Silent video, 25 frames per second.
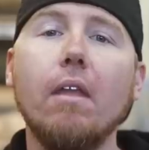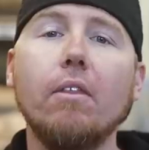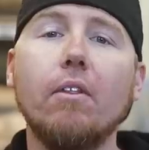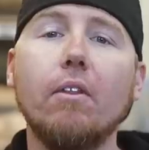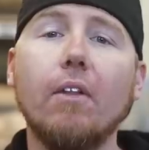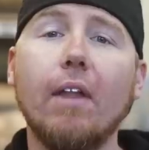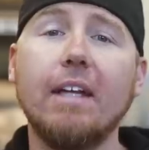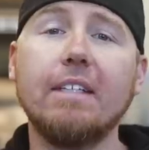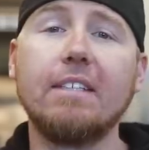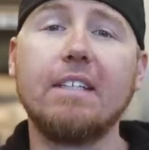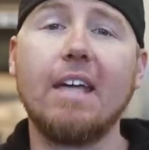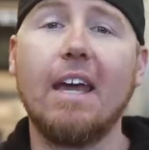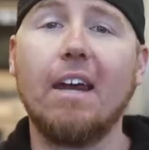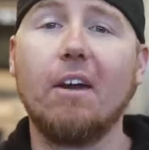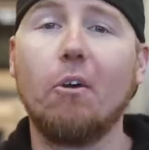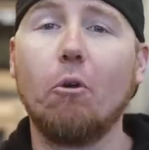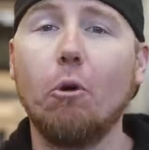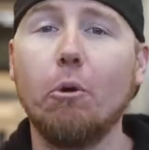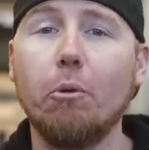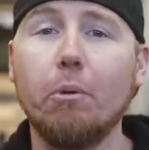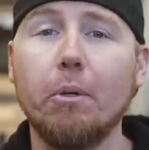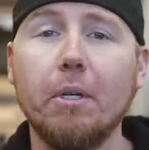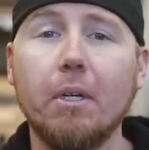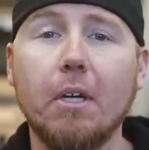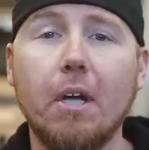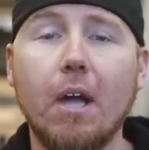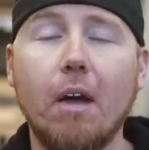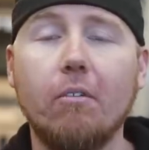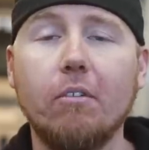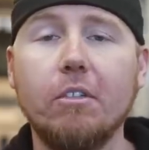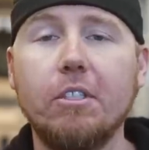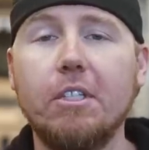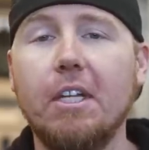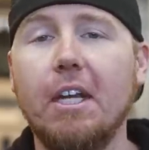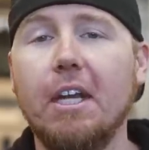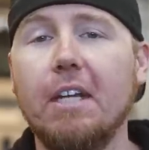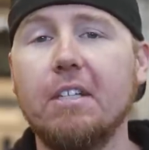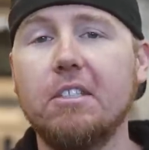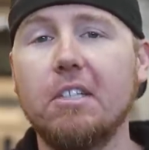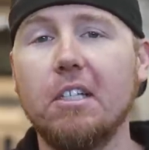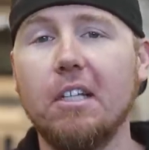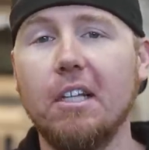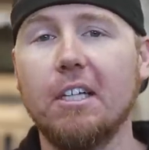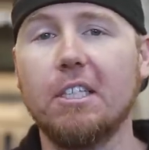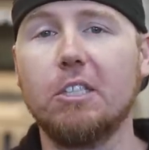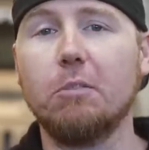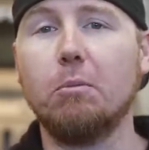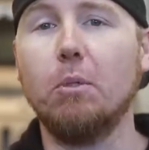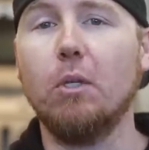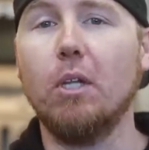The last category we're going to cover today is
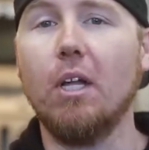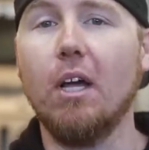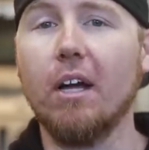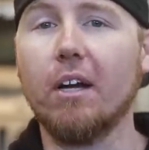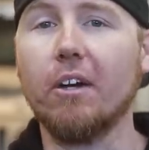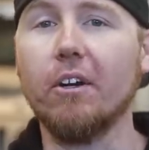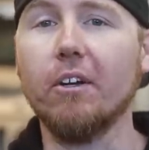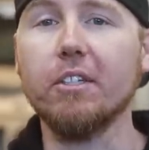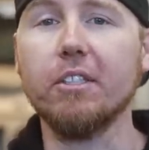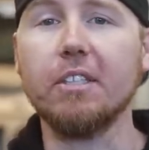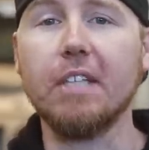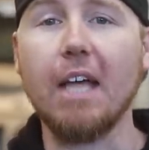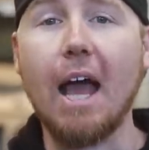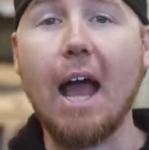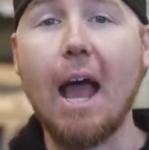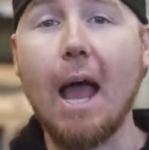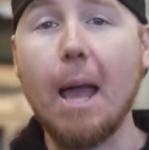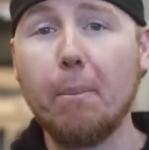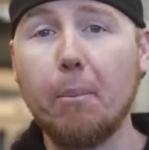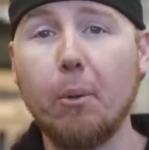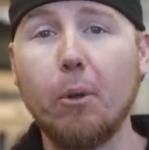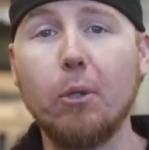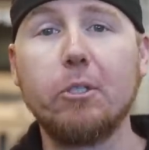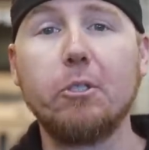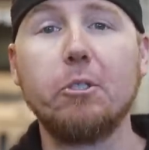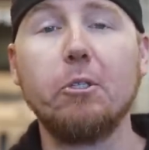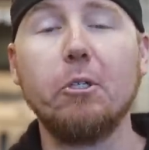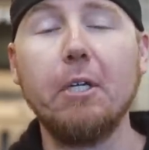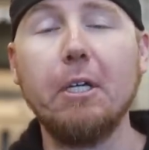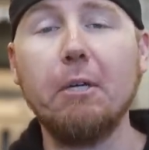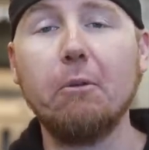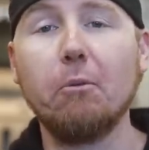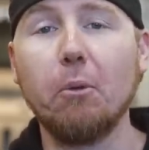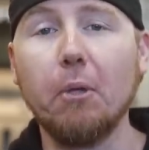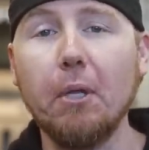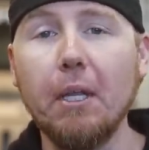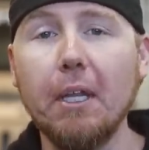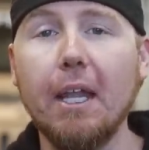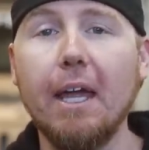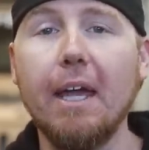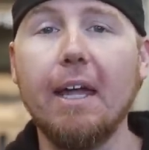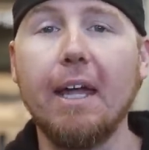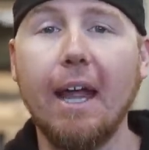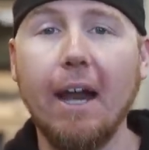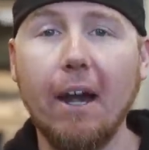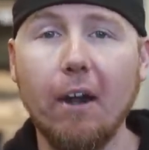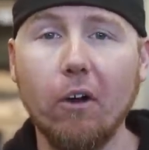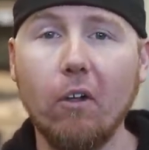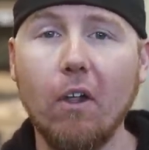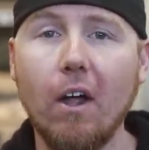selectable lockers. I personally really
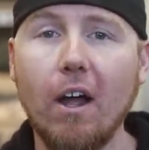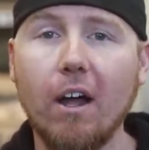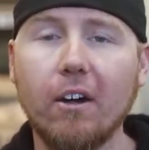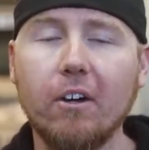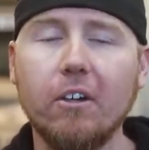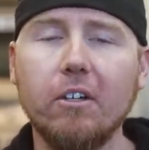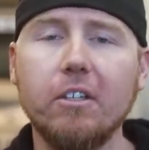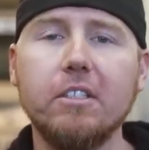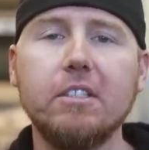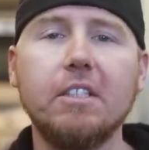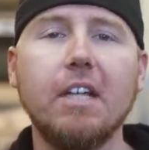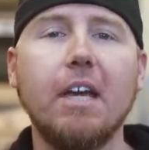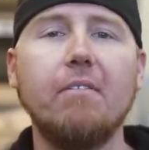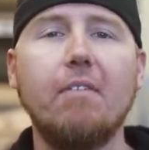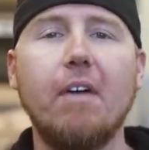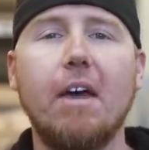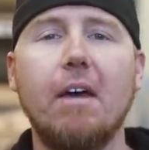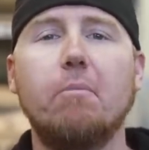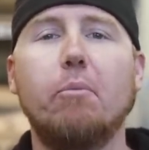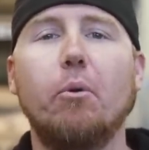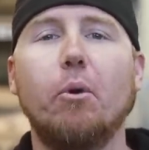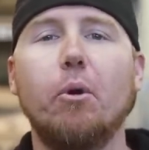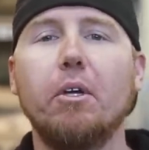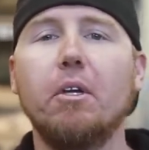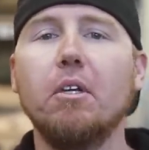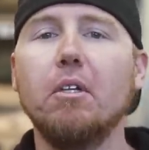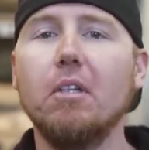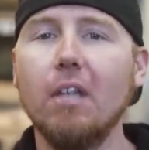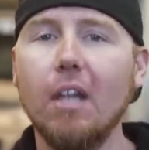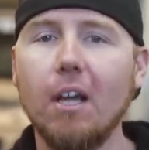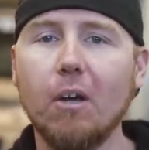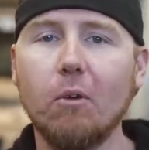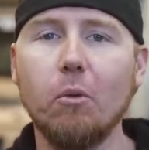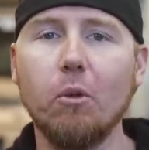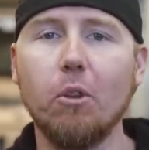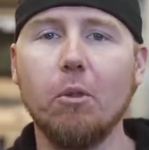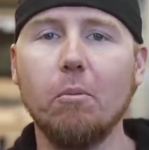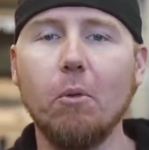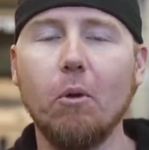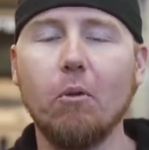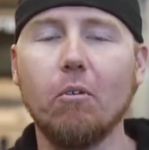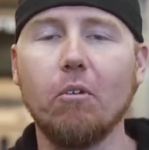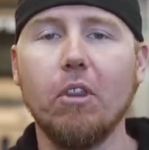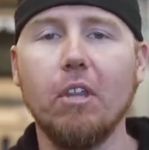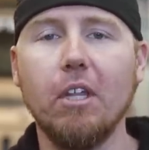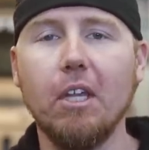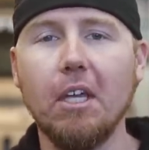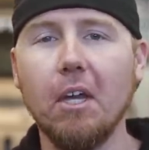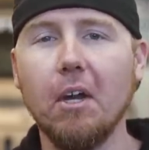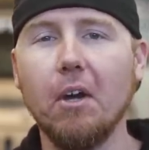like air lockers. I've had pretty good luck with them
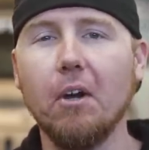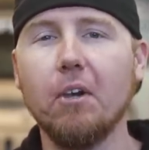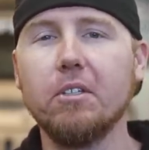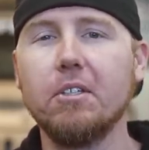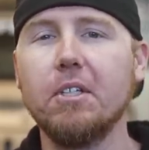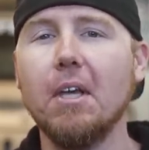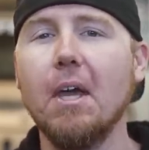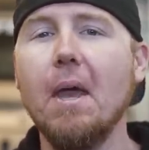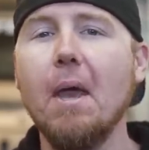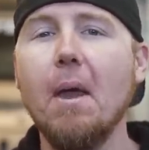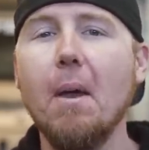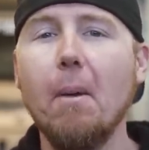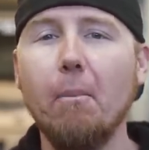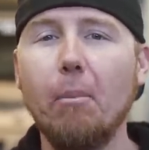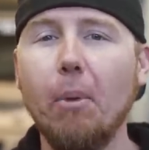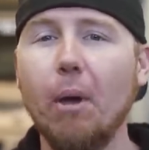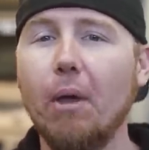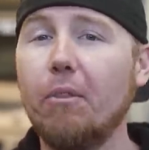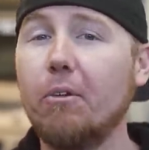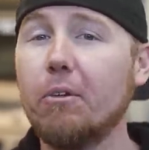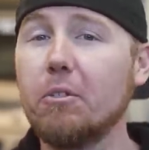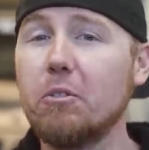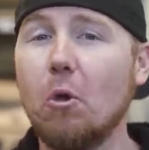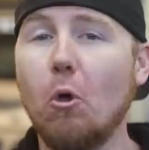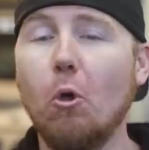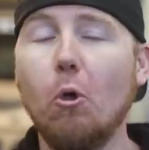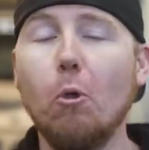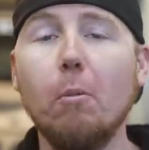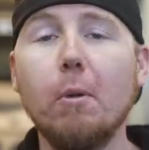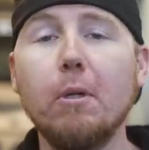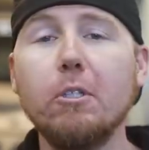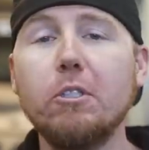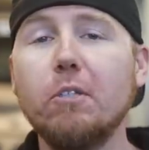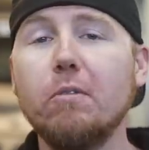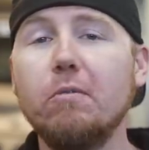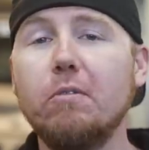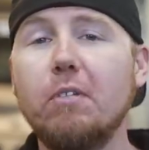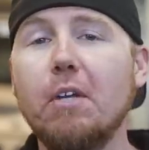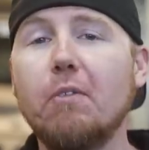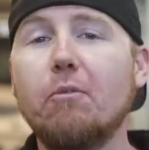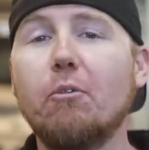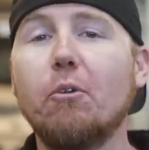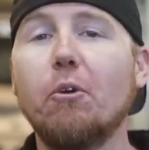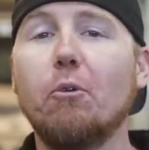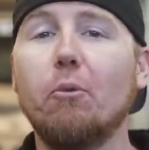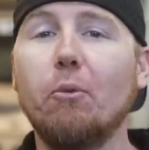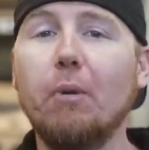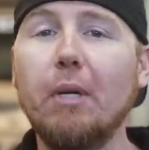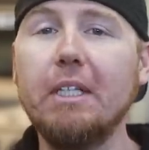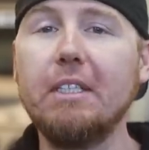over the years, but there's a whole bunch of
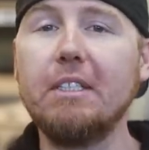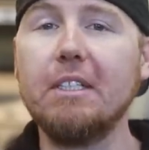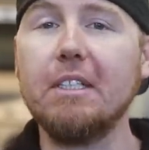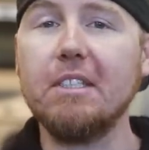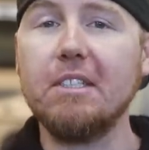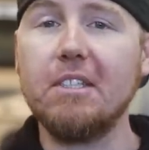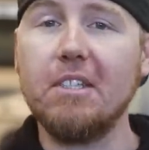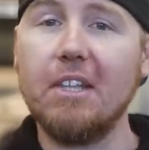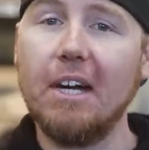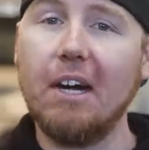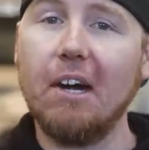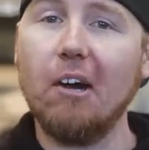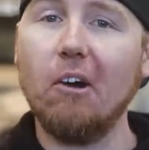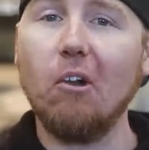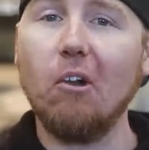different reasons that